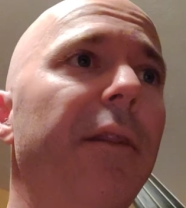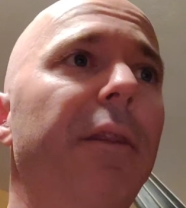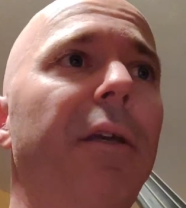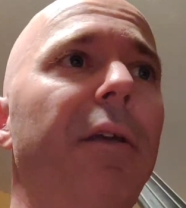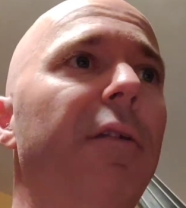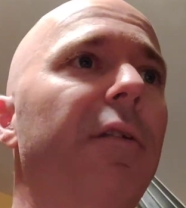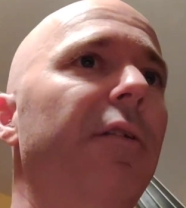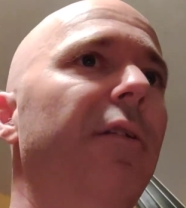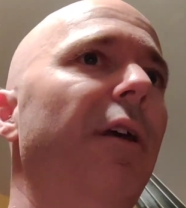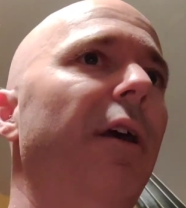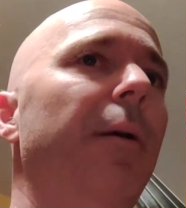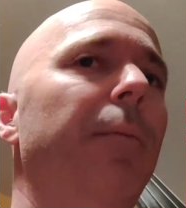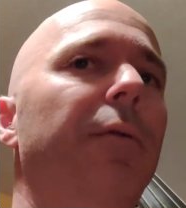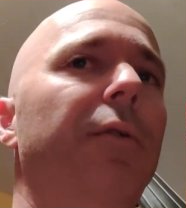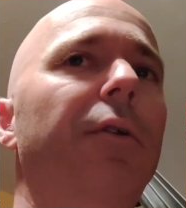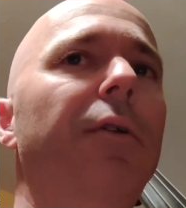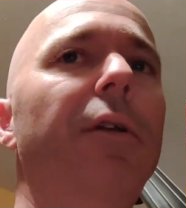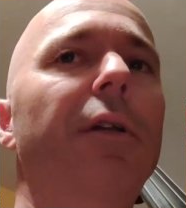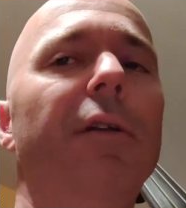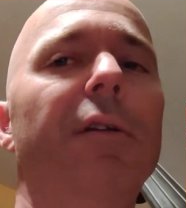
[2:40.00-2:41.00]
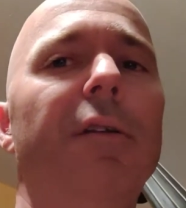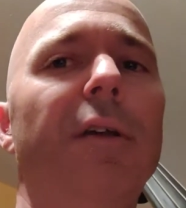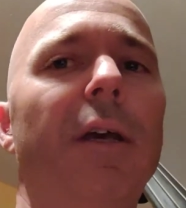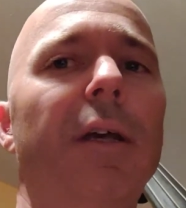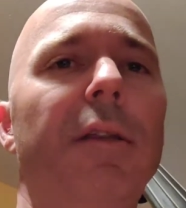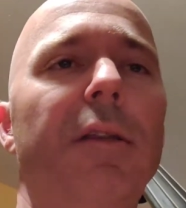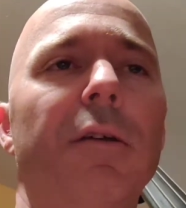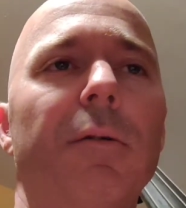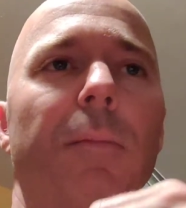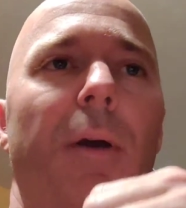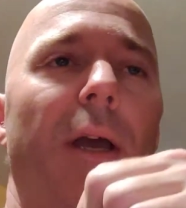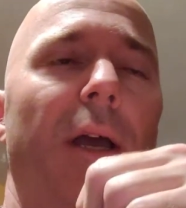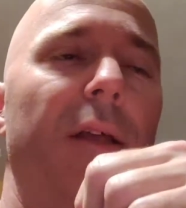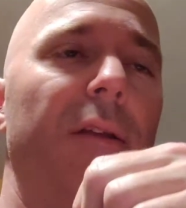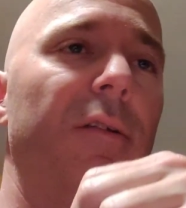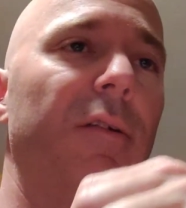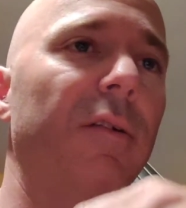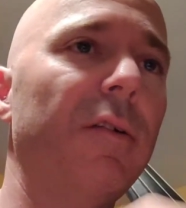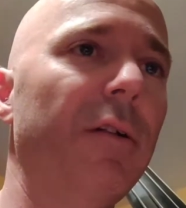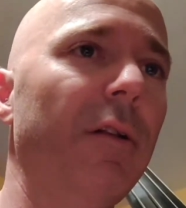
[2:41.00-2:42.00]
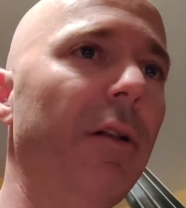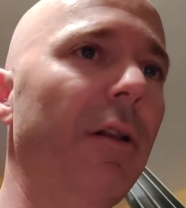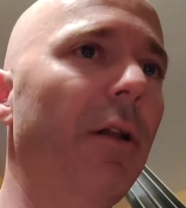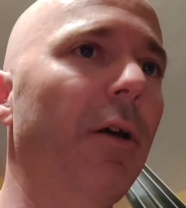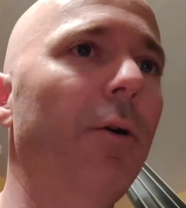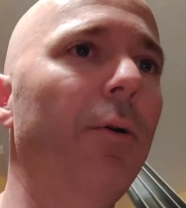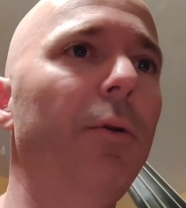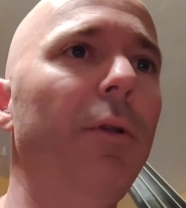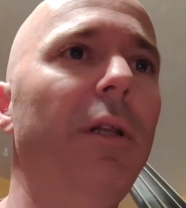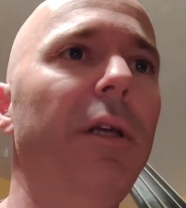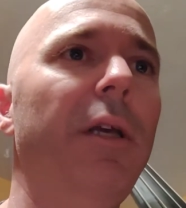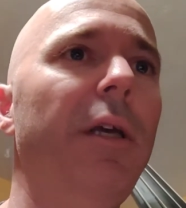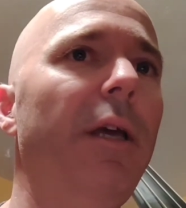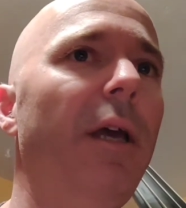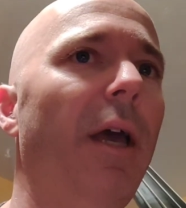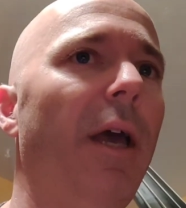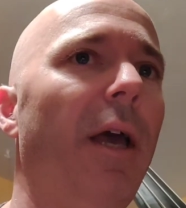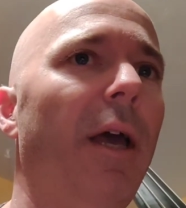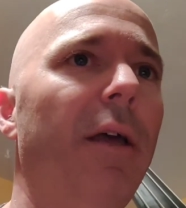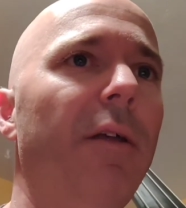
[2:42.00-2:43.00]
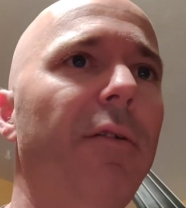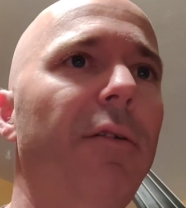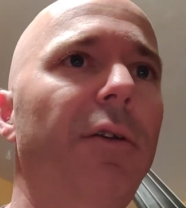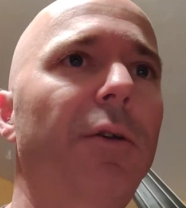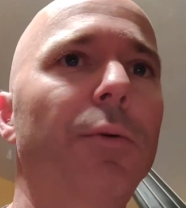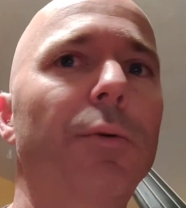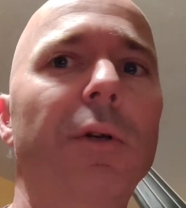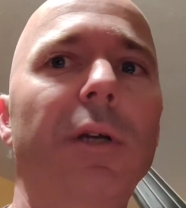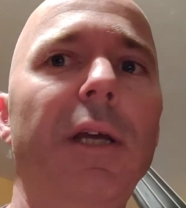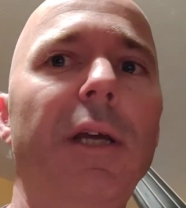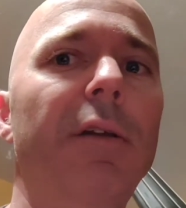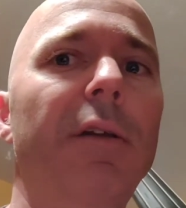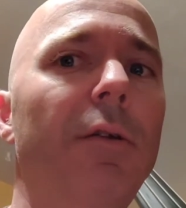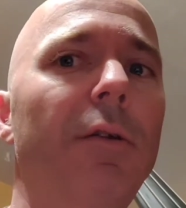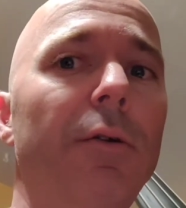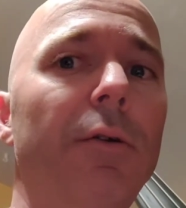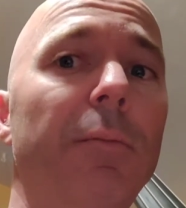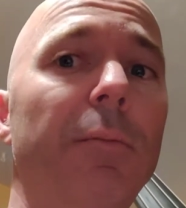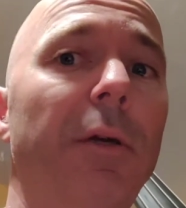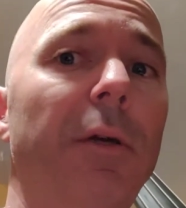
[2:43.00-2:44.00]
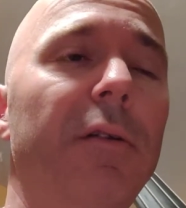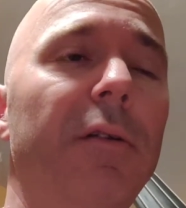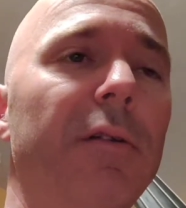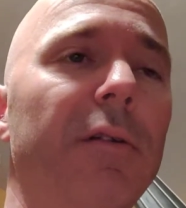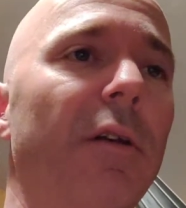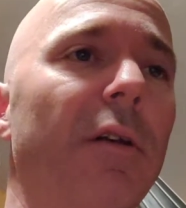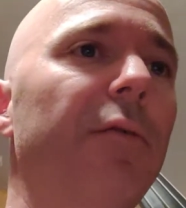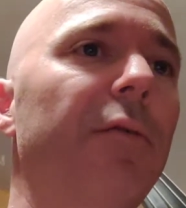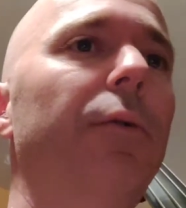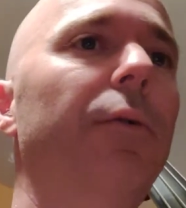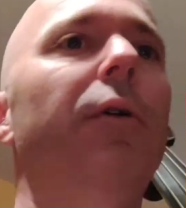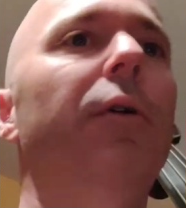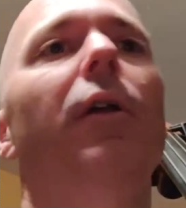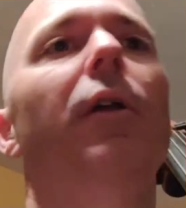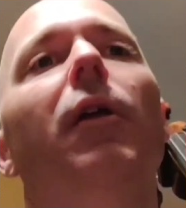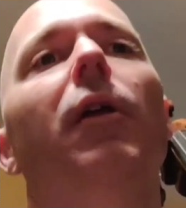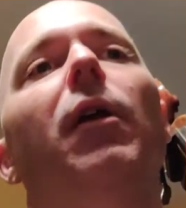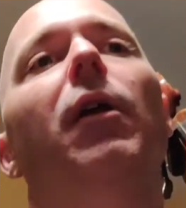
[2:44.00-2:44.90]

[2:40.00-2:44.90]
of these steps, you need to take them as slowly as you need to be successful.